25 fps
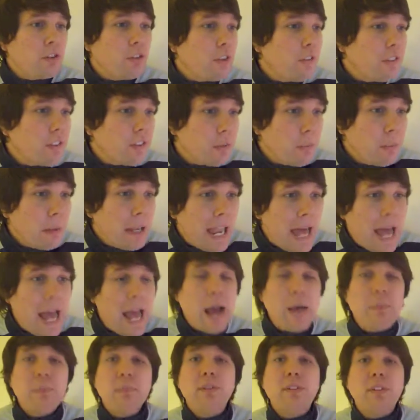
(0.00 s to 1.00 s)
offer some
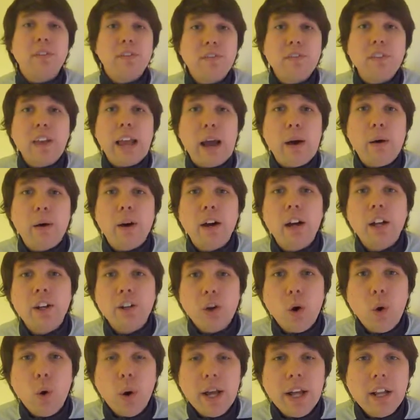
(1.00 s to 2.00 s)
lamb's flour and
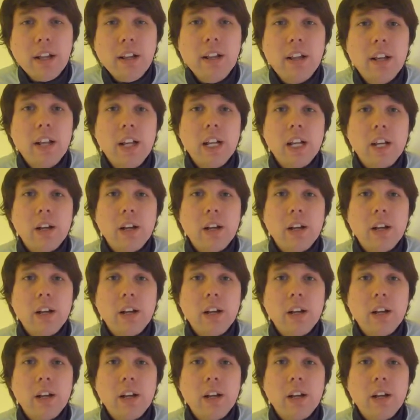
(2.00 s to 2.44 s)
oil